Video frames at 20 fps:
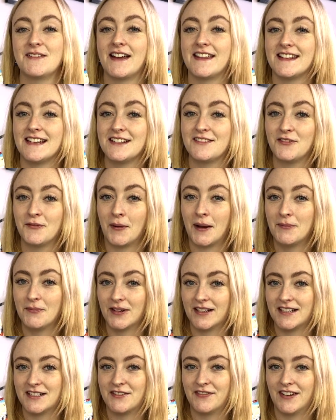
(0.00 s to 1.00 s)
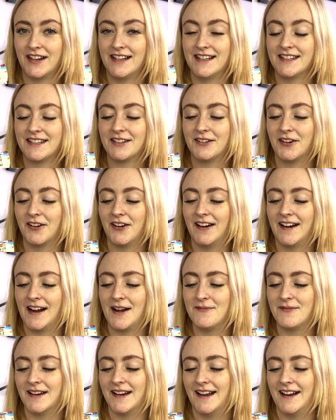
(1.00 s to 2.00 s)
about these from my British friends growing
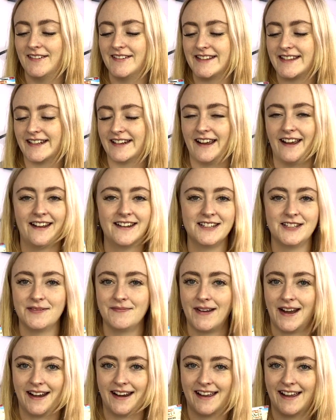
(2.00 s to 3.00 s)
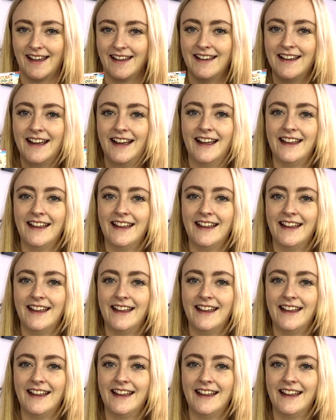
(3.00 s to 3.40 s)
up when I was in like intermediate.